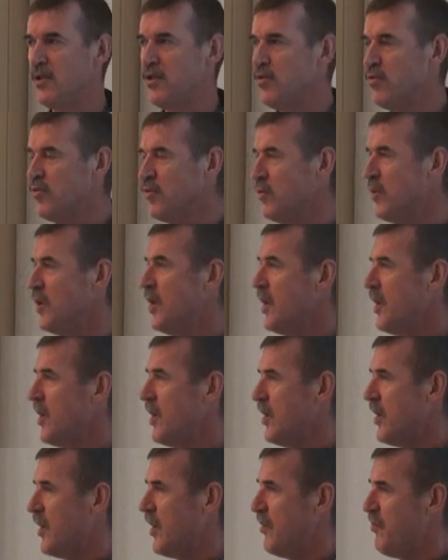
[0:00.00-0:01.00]
to
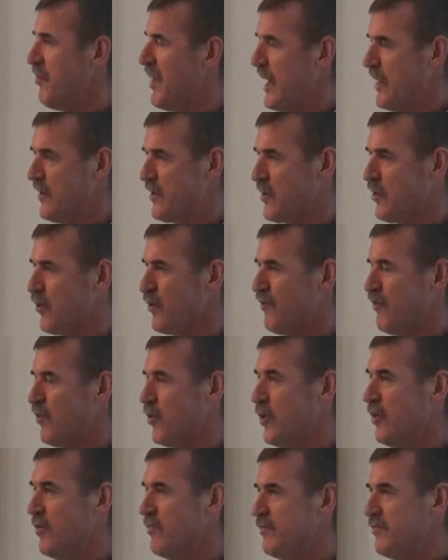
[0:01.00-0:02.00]
a mail
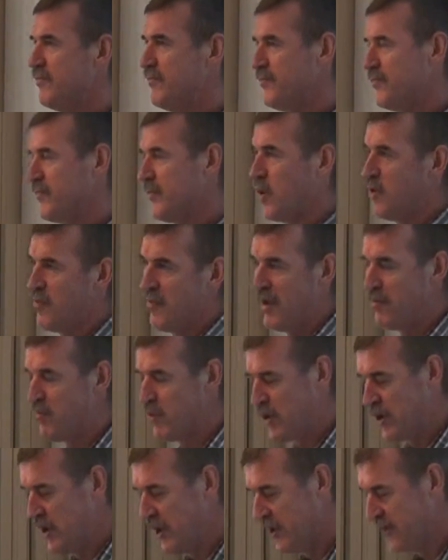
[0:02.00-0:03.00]
server on my
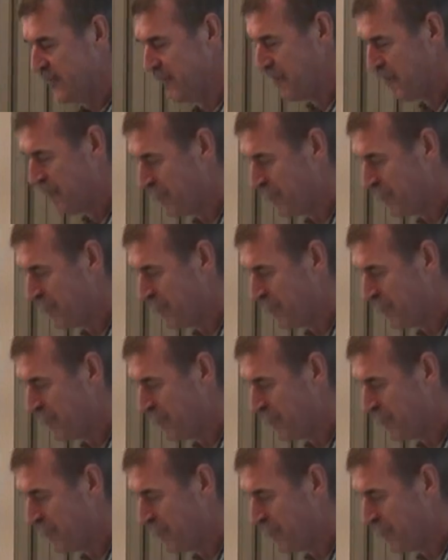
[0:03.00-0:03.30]
machine,